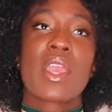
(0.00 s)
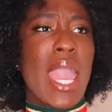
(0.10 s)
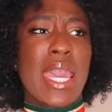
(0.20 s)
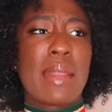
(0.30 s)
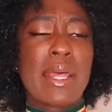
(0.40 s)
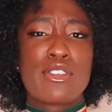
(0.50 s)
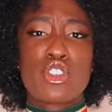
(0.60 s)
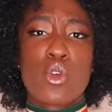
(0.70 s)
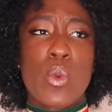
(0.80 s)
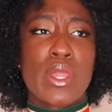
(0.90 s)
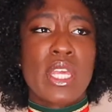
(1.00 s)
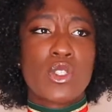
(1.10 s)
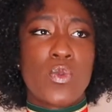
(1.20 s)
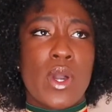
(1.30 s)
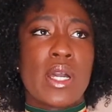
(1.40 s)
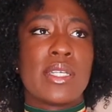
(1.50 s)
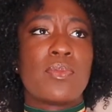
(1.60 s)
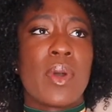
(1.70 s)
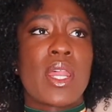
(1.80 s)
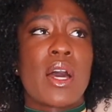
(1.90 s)
And I'm not too sure when this was,
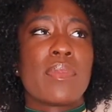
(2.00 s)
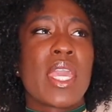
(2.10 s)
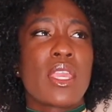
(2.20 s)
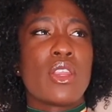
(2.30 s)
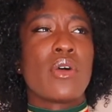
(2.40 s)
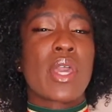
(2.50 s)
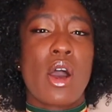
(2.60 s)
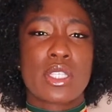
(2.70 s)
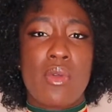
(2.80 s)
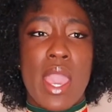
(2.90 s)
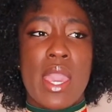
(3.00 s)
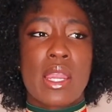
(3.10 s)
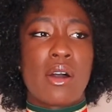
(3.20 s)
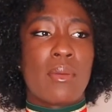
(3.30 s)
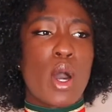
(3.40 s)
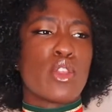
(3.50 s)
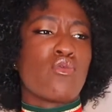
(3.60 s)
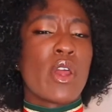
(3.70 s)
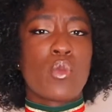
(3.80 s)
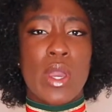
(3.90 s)
but they also had on the
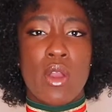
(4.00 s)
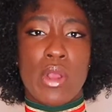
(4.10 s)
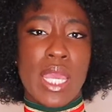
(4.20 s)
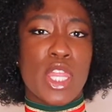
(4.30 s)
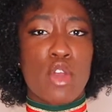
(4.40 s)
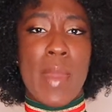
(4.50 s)
runway or in their